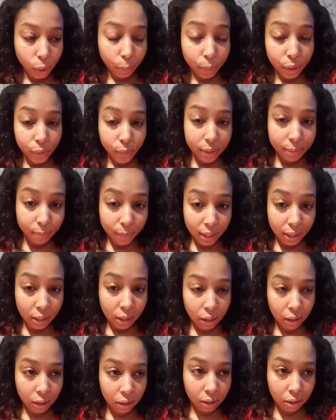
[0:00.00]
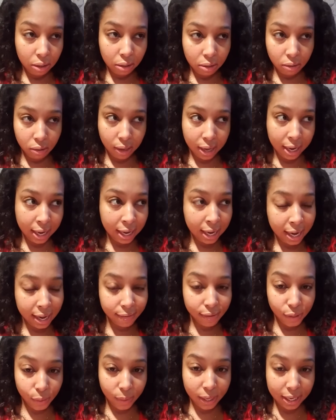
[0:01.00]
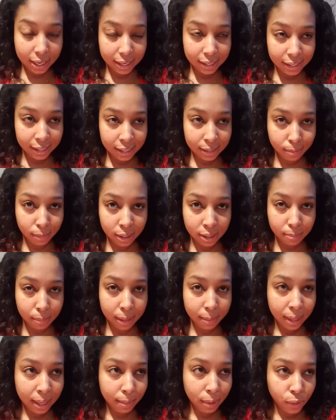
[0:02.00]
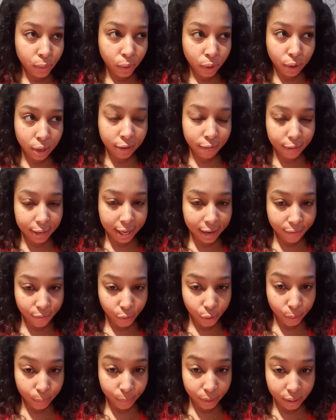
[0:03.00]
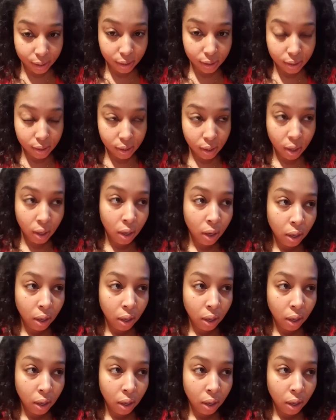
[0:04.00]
But with me, I didn't have to wait that six months. My babies were gone for like four months.